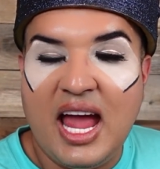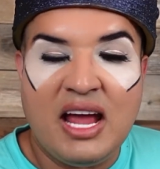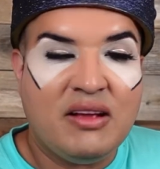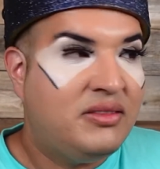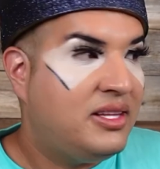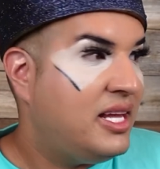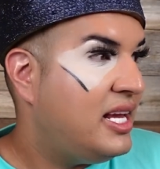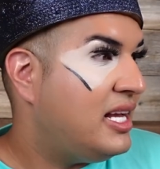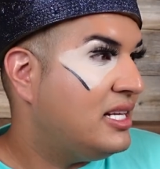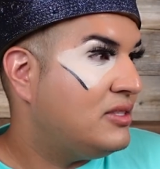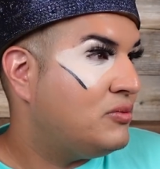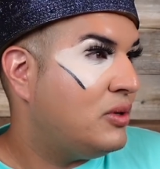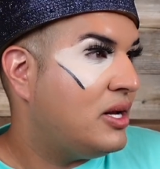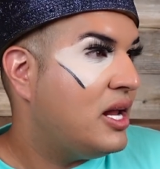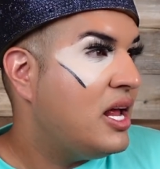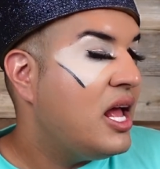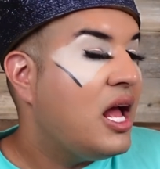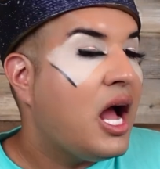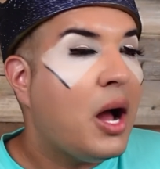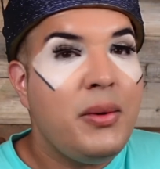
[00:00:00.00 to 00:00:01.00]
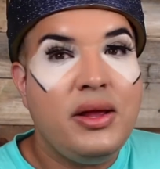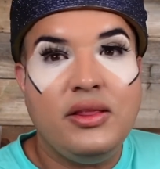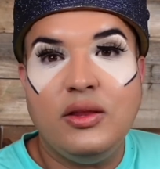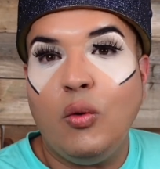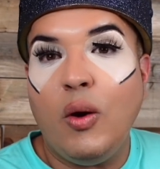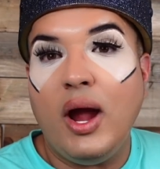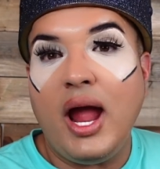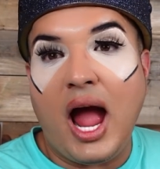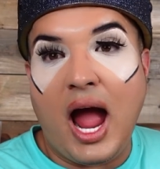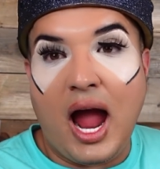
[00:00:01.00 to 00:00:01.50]
I think it's what I mean. The
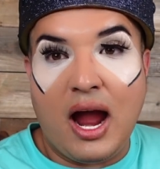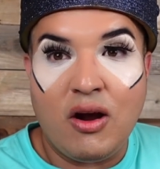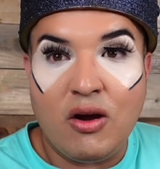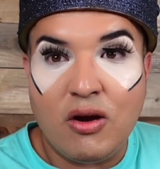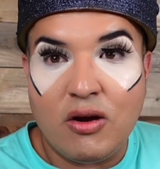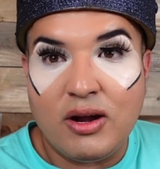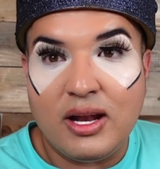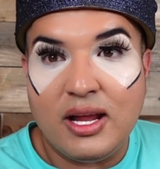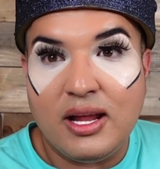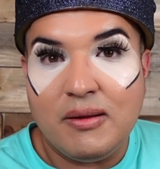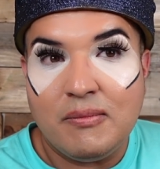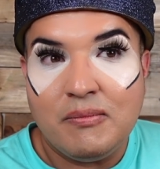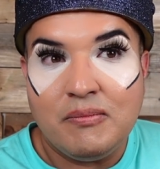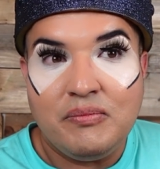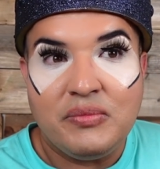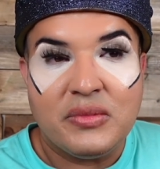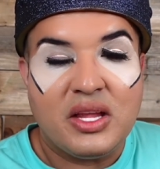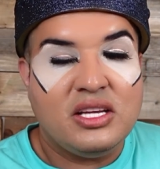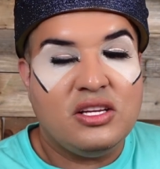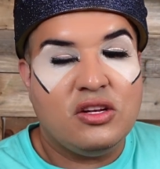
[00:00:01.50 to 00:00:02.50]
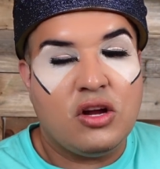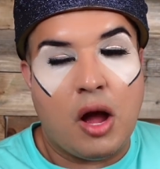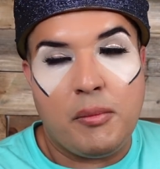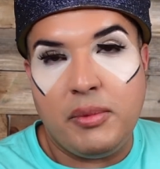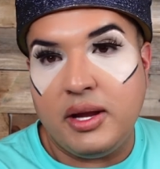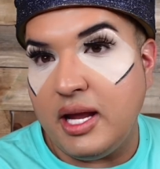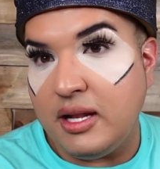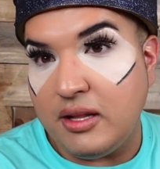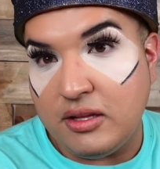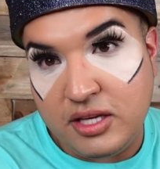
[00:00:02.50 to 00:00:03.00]
way I heard it, you know, I'll
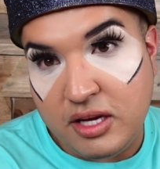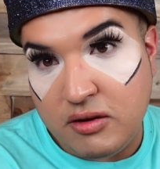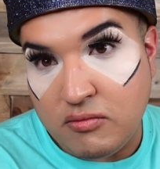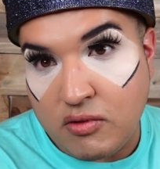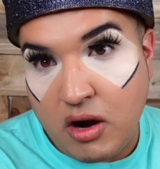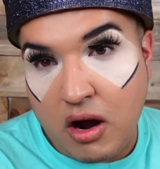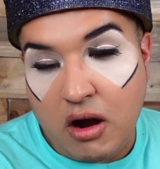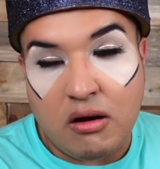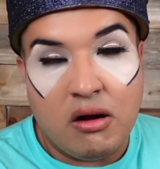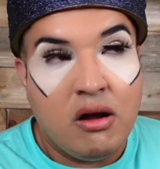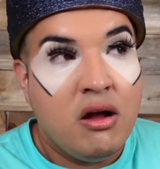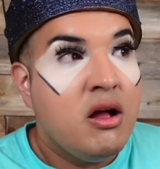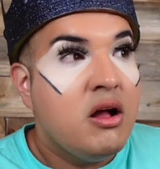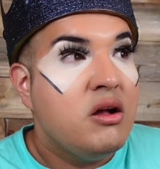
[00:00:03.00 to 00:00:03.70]
be getting the tea wrong.